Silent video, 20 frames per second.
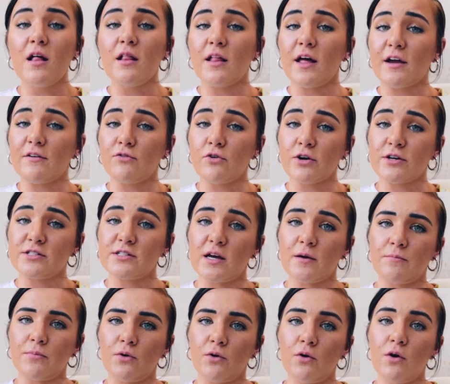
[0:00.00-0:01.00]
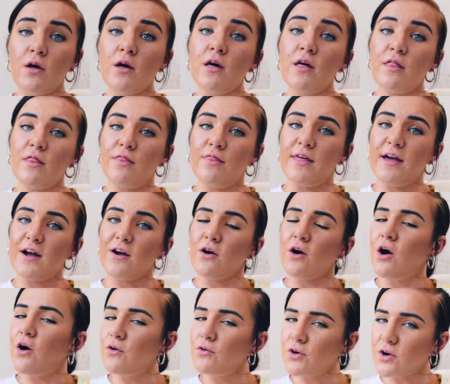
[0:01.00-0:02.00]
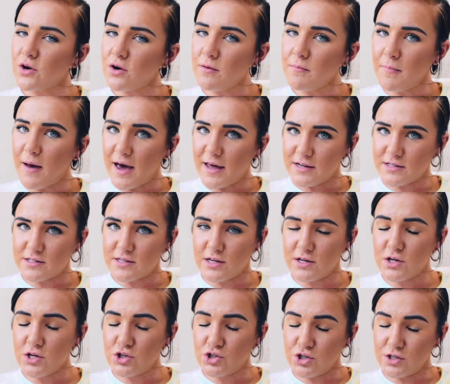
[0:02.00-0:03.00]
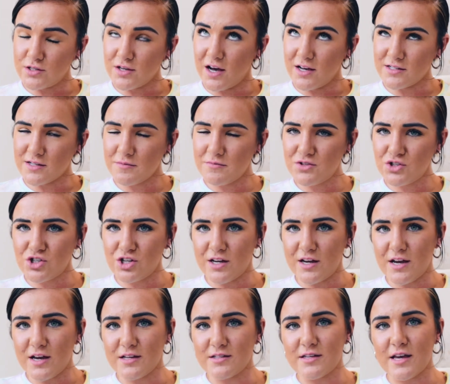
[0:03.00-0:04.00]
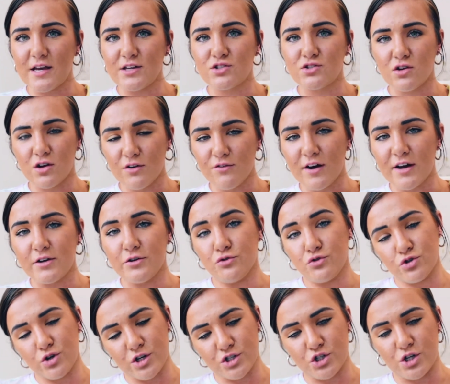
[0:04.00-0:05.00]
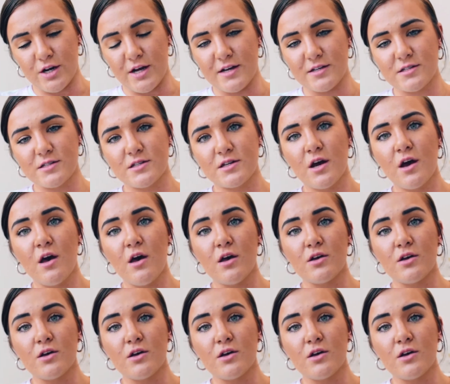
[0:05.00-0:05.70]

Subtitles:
Like, for example, their owner, Madison, she's awesome. She is a certified nutritionist.